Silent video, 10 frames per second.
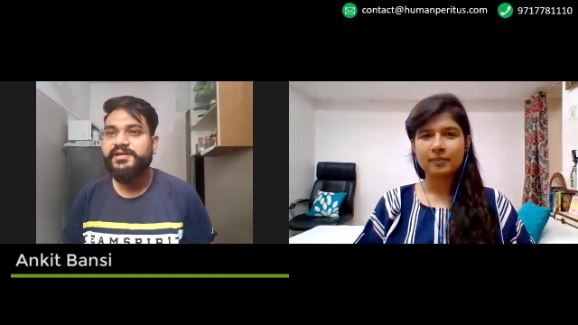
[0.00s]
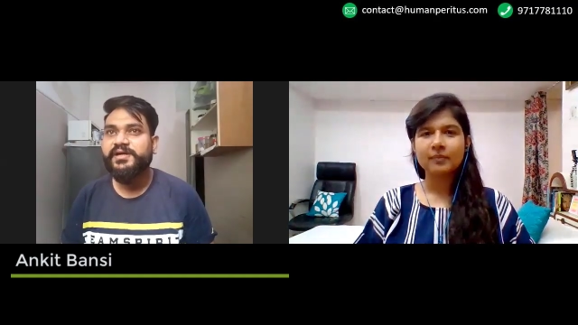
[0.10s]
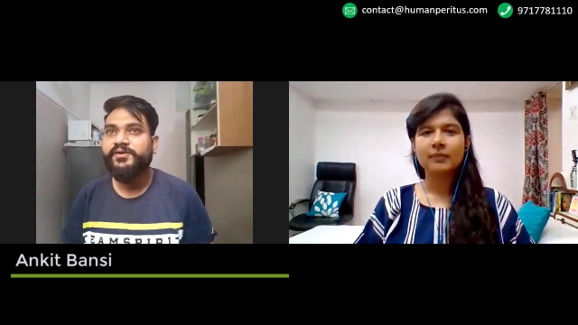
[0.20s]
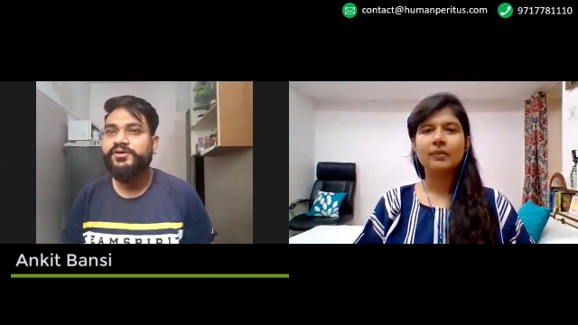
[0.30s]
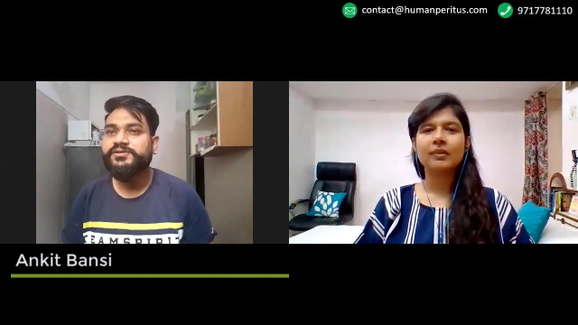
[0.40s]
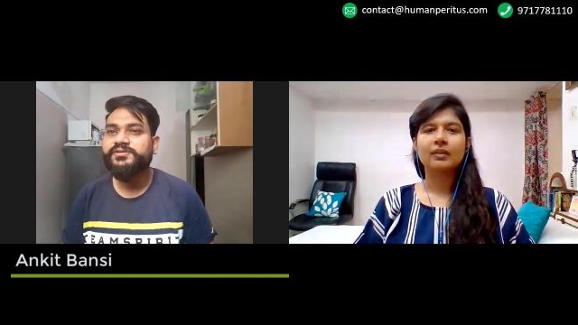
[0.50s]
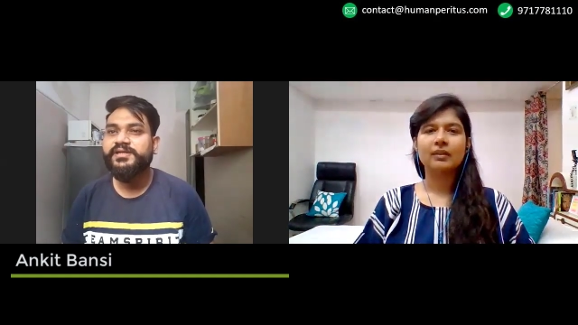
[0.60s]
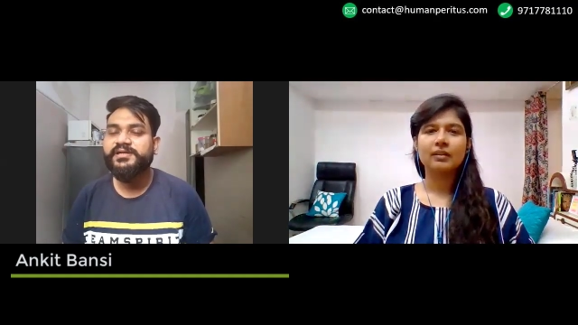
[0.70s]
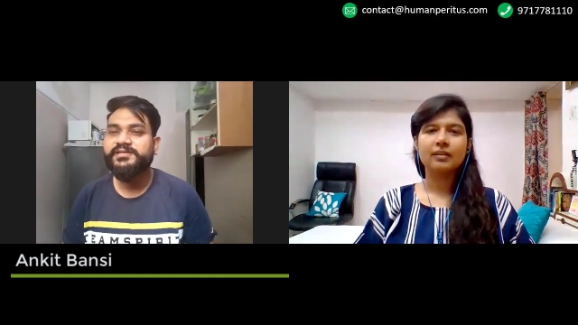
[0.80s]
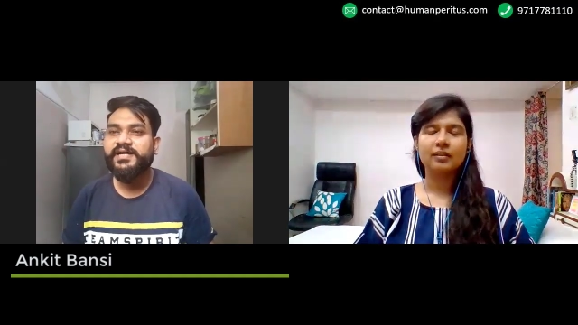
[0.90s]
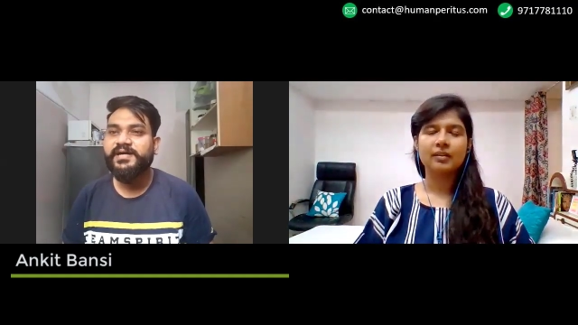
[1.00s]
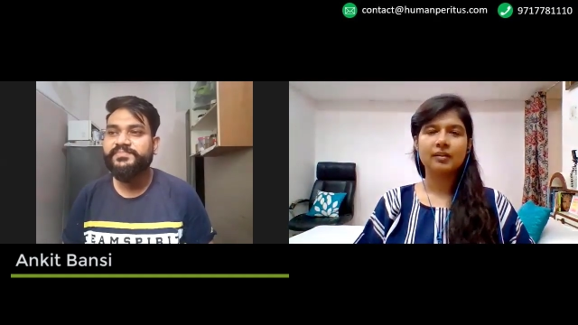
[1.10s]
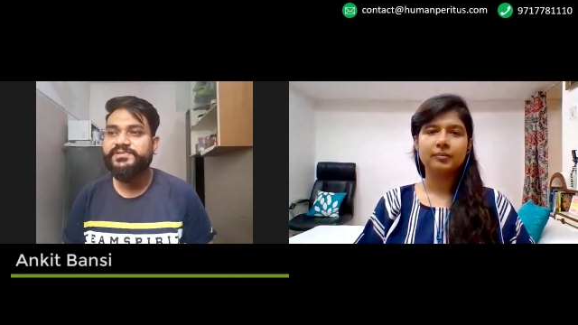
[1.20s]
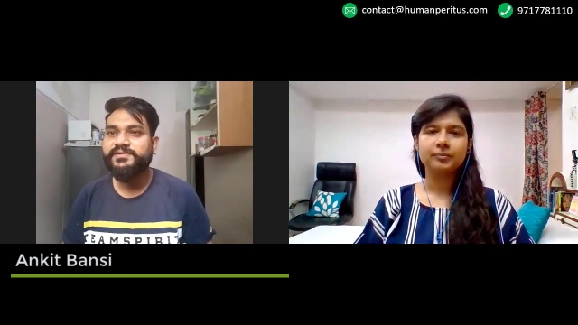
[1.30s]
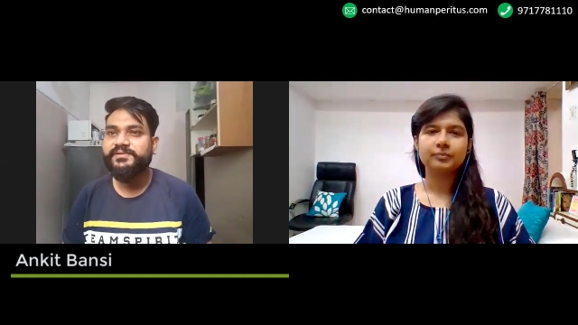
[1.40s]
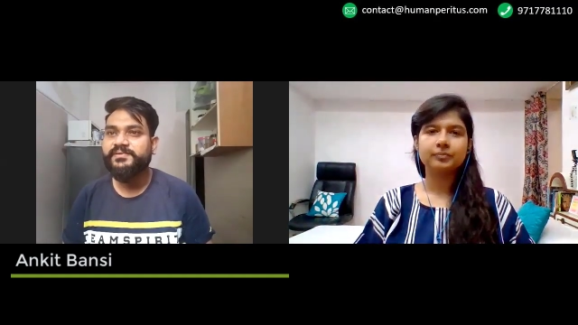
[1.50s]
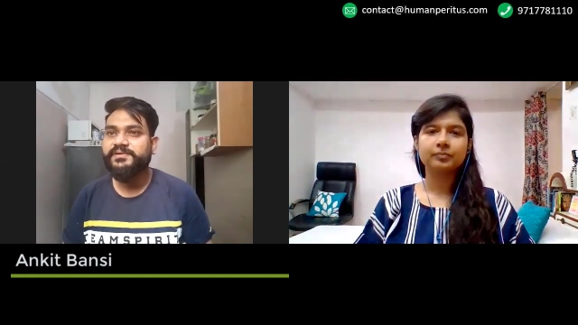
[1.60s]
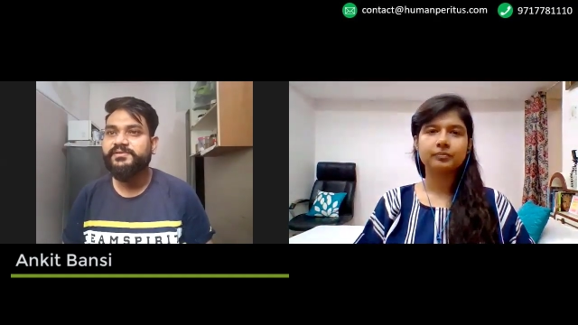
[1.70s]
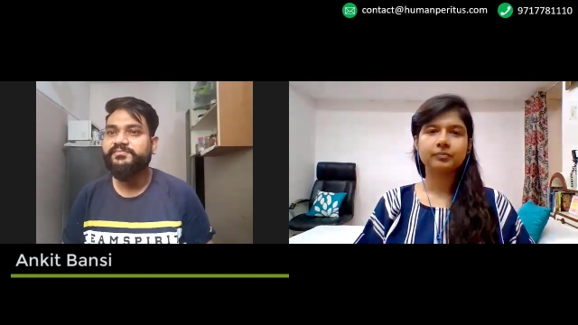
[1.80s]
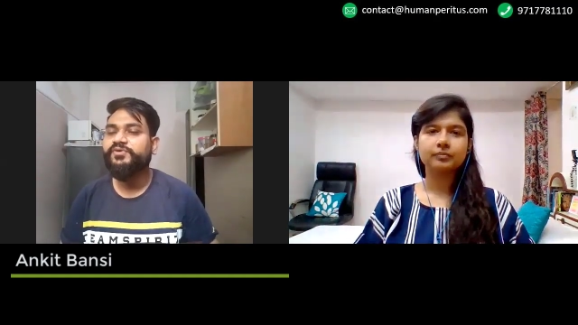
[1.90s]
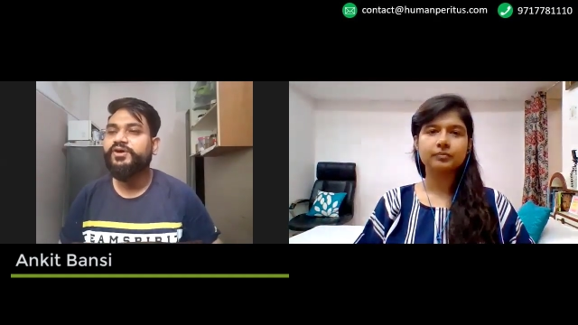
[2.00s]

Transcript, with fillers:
Speaker 1: And also the exams, uh,